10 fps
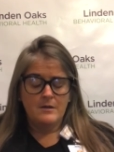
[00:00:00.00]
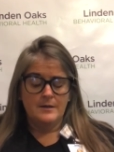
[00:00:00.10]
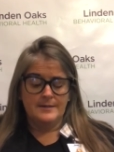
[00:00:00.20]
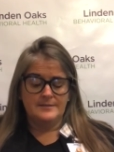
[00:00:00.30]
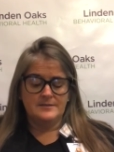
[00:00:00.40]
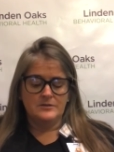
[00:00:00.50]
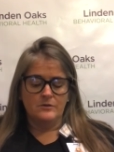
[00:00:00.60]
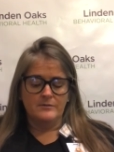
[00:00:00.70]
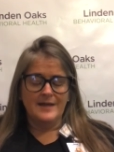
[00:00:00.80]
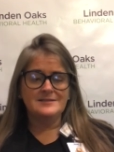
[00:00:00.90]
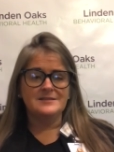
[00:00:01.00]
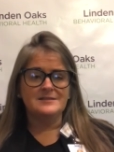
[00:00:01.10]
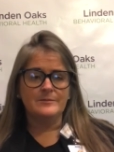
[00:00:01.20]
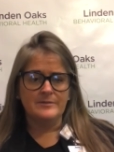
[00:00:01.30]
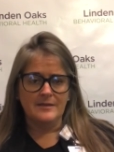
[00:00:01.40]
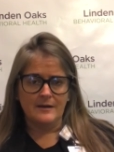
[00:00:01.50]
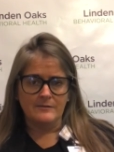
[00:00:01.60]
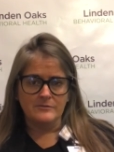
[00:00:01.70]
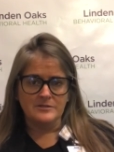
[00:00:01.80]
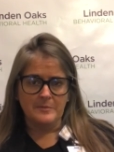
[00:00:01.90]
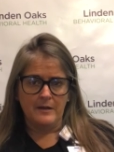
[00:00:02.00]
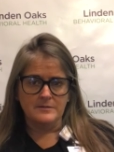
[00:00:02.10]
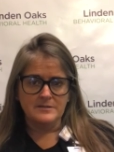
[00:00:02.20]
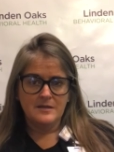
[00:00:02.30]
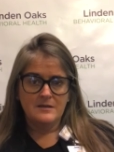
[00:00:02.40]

And so that's the sympathetic response.